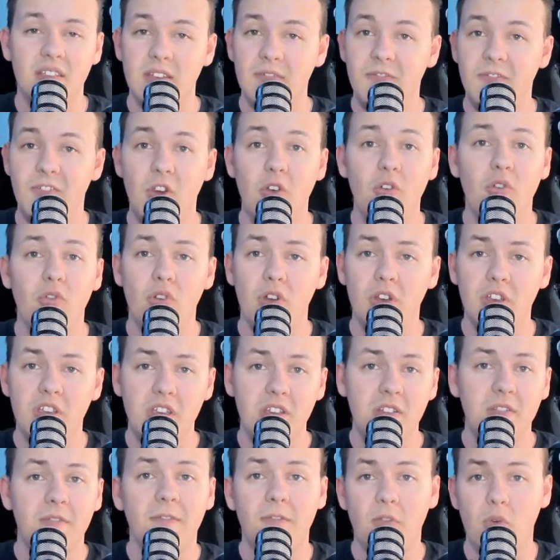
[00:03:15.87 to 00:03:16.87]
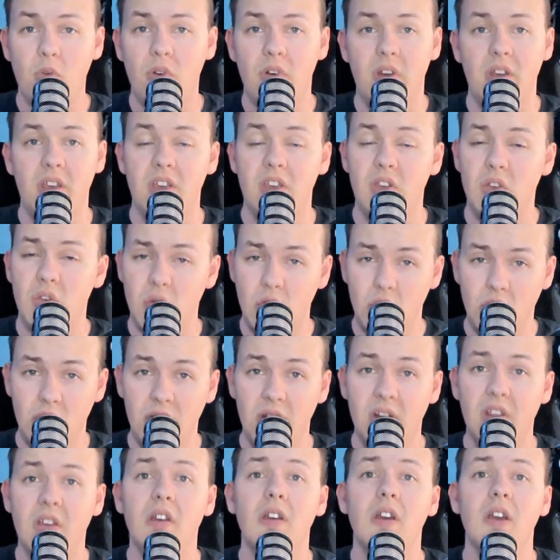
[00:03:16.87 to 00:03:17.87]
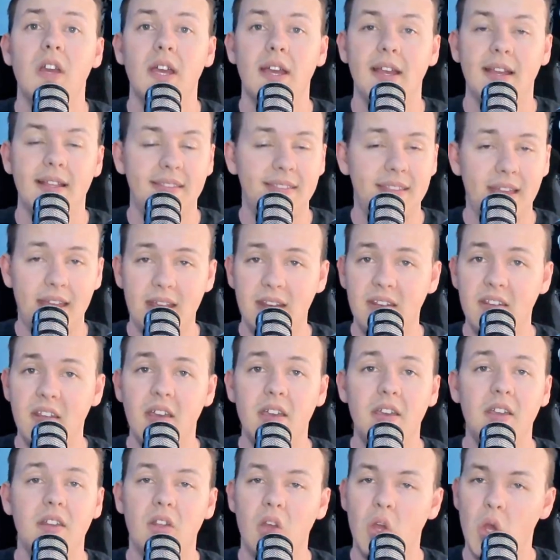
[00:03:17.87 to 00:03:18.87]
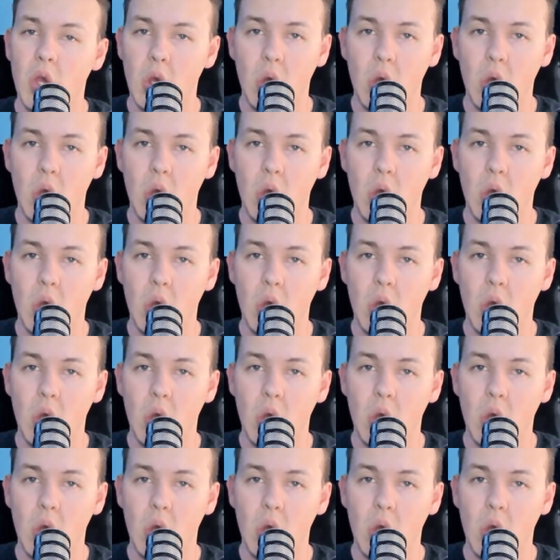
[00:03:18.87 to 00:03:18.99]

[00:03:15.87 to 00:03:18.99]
If you're looking for a good date night,